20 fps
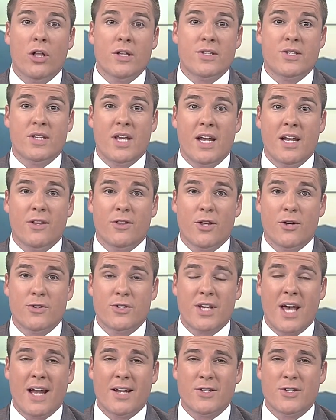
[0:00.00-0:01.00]
Seen
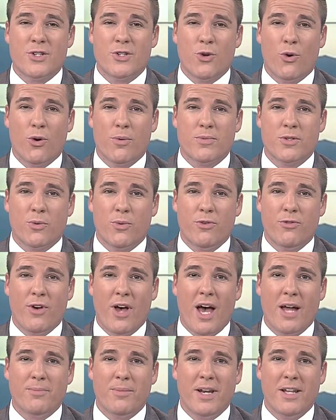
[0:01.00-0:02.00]
those kind of storms that
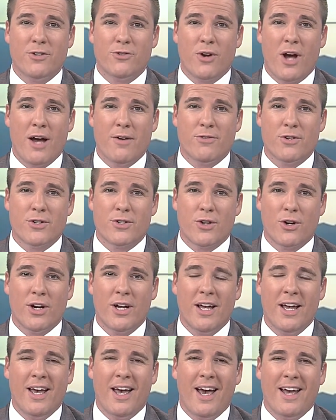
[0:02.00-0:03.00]
we've had. Many drivers
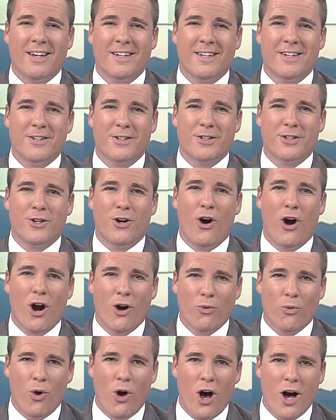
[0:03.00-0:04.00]
are headed into the
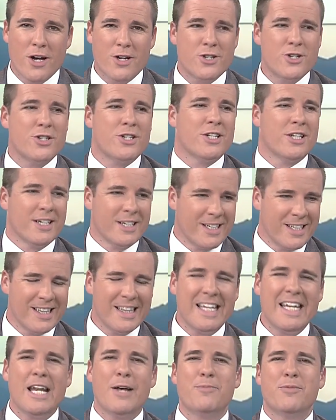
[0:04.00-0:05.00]
car wash to
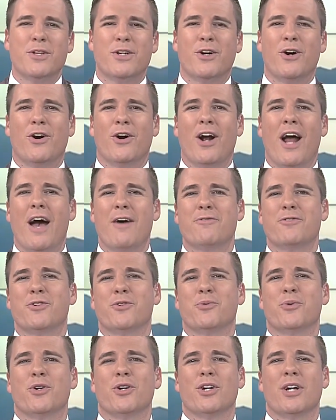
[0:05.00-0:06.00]
clean up the car
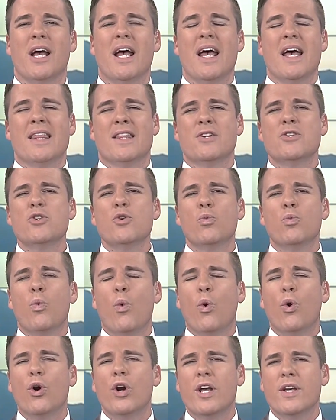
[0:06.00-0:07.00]
afterward. There's a
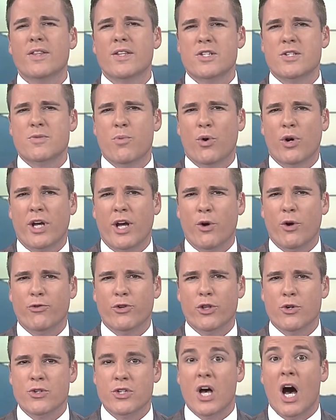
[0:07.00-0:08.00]
warning this morning
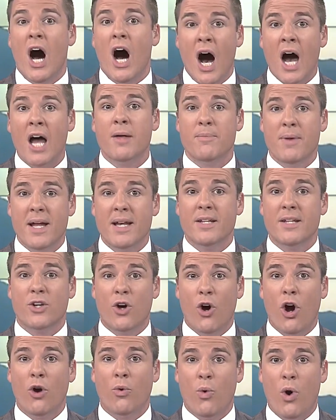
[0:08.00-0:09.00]
over those
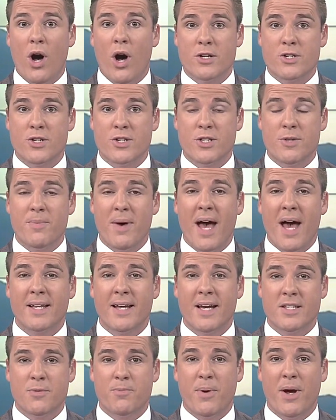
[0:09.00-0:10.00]
automated car washes. The
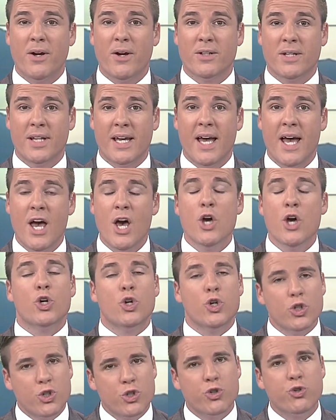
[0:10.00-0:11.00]
bad guys apparently
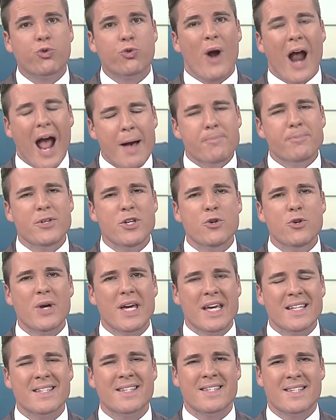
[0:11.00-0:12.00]
could trap
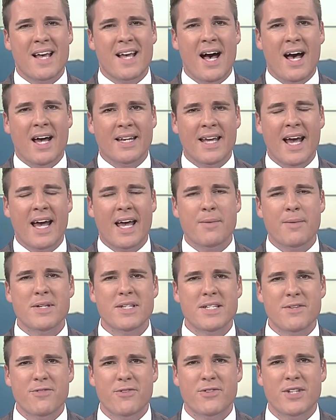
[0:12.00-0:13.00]
you inside. Yeah,
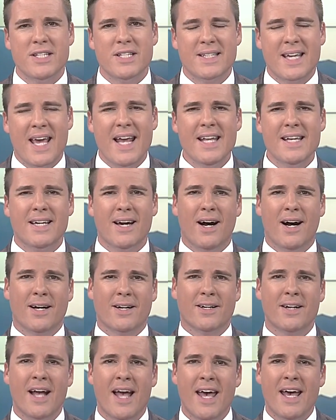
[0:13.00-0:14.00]
ABC 15's Katie
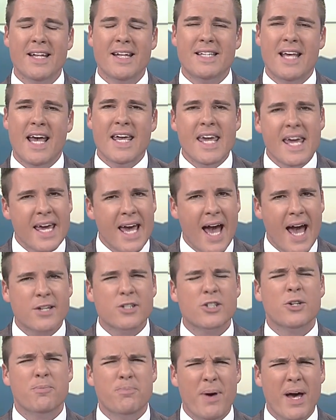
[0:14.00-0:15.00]
Connor taking
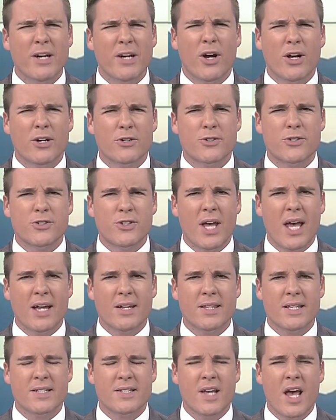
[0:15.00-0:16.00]
action to better
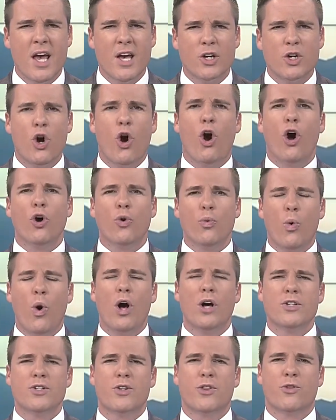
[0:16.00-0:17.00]
understand this car wash